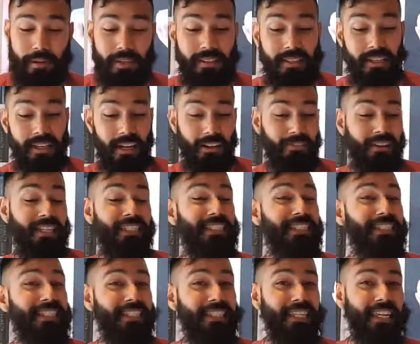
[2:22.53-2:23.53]
But they are
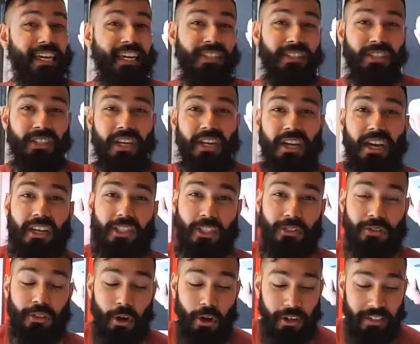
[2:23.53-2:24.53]
releasing this again
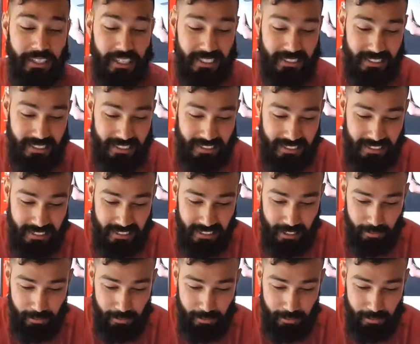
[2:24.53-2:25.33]
during the holiday season.